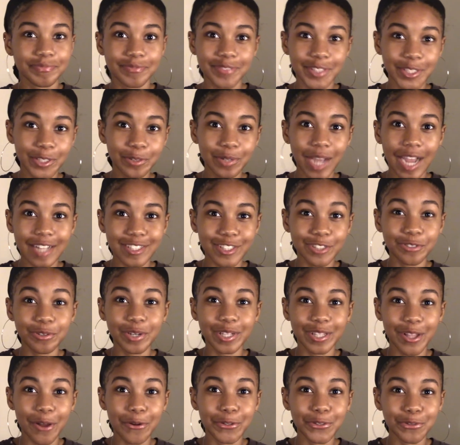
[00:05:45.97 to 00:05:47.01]
you got student
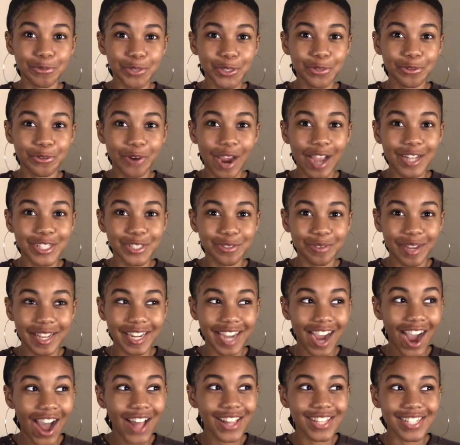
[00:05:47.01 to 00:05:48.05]
loans when you graduate
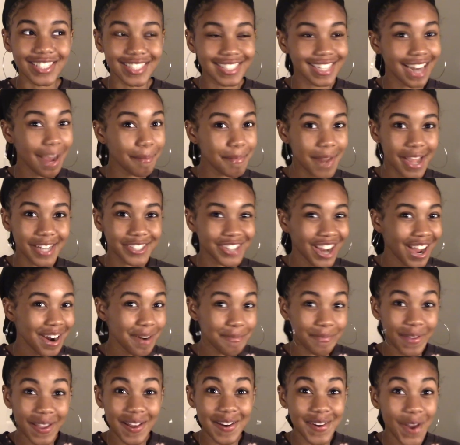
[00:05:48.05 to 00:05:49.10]
college, and I'm not trying to
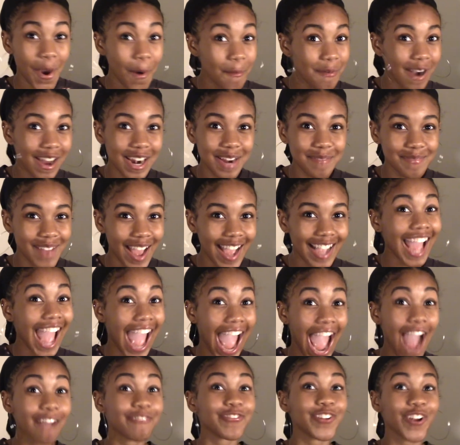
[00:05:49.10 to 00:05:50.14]
pay nobody back
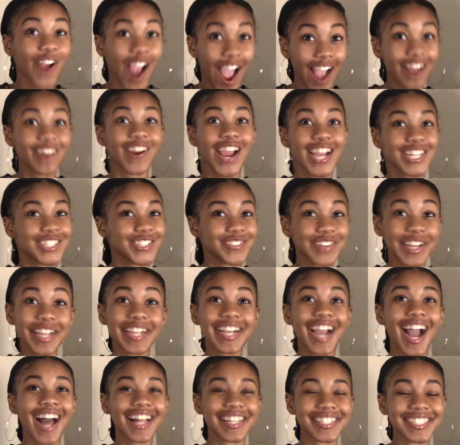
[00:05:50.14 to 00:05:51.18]
after I graduate
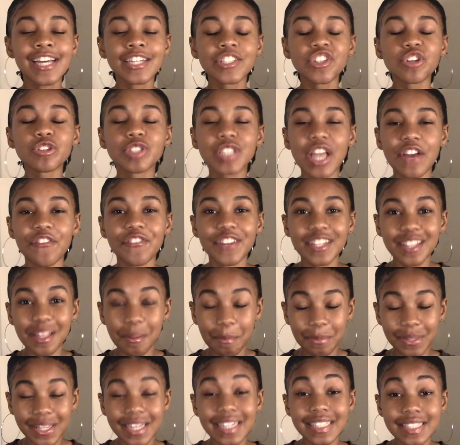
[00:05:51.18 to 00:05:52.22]
college. So definitely,
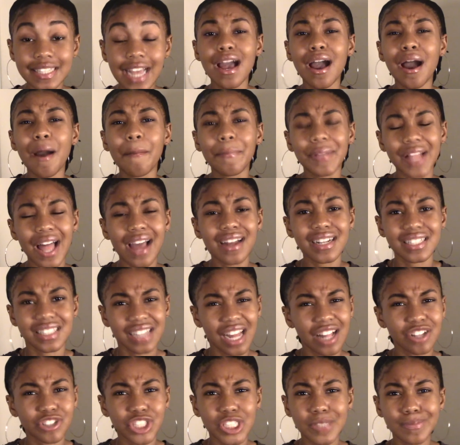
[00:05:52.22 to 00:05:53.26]
please guys, apply to
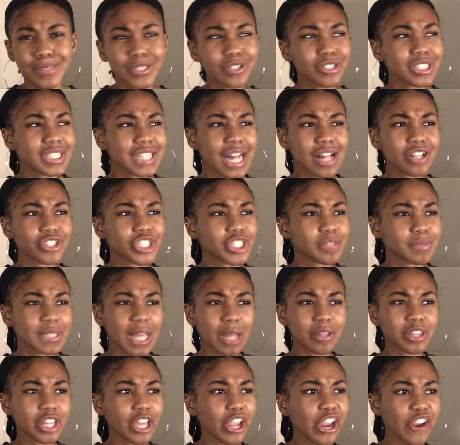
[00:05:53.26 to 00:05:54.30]
scholarships. There are scholarships
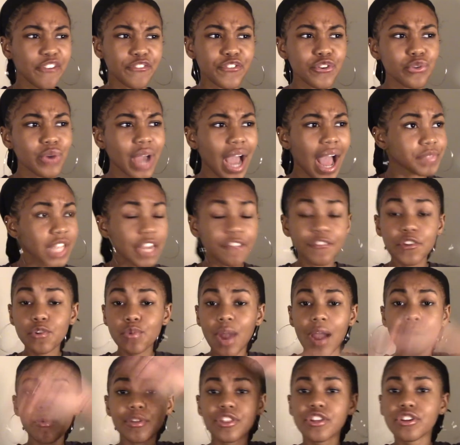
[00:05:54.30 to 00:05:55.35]
out there if you
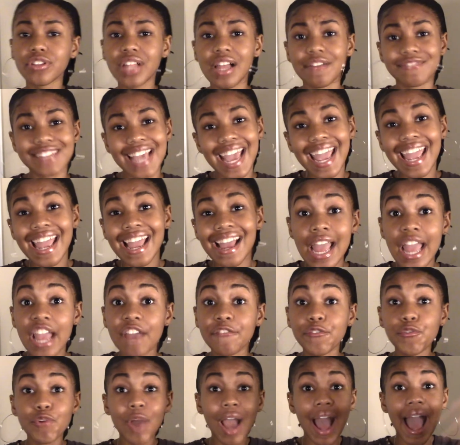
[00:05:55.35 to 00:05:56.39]
write with your left hand. If
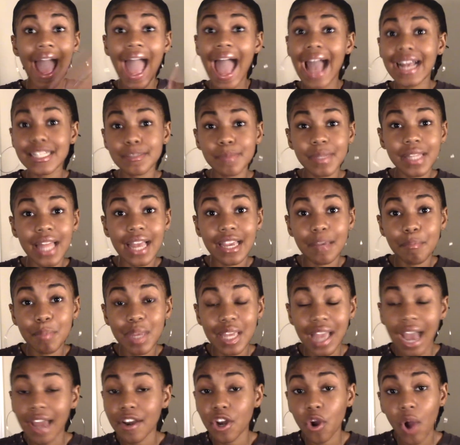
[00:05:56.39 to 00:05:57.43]
you got asthma like me,
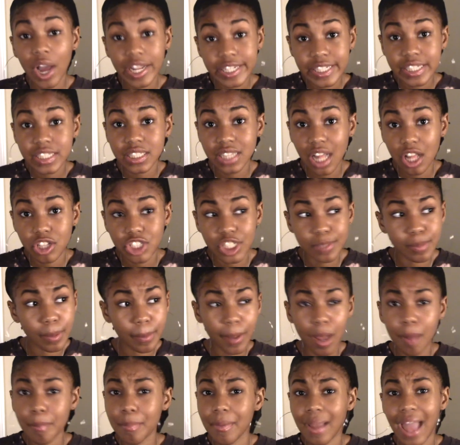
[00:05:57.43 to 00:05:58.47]
I know I did a scholarship
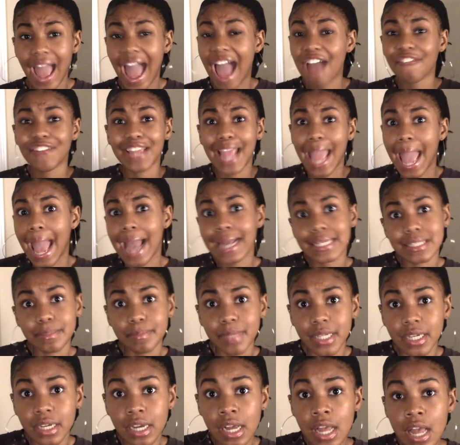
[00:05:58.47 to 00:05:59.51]
about having
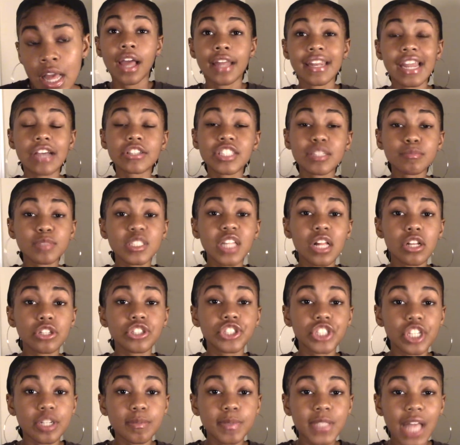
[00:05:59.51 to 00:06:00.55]
asthma. Now, some
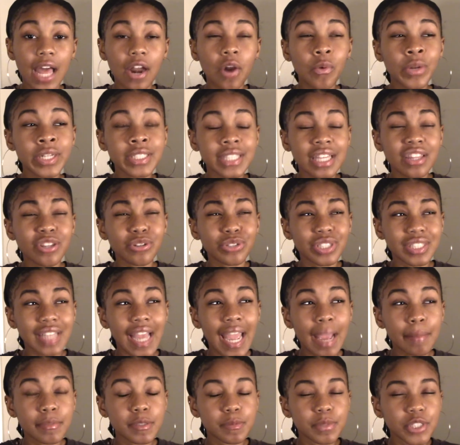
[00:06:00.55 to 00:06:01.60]
scholarships, I don't want to say they're
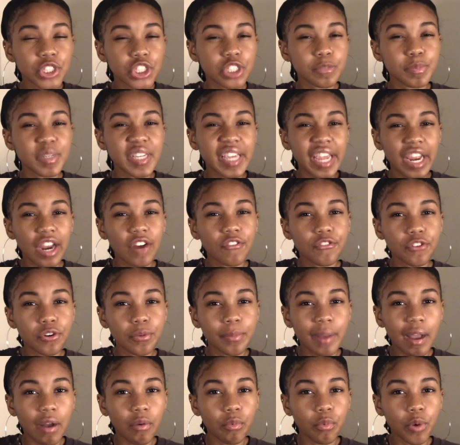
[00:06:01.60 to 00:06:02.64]
scams, but just be careful
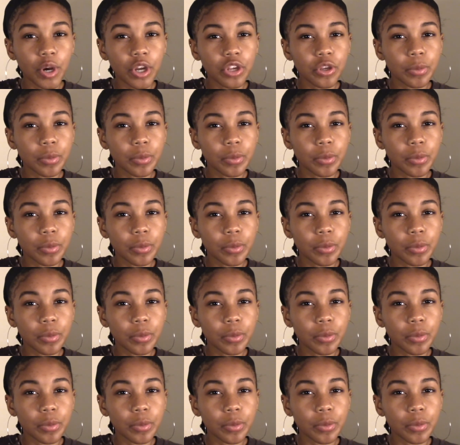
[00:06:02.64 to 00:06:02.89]
about where you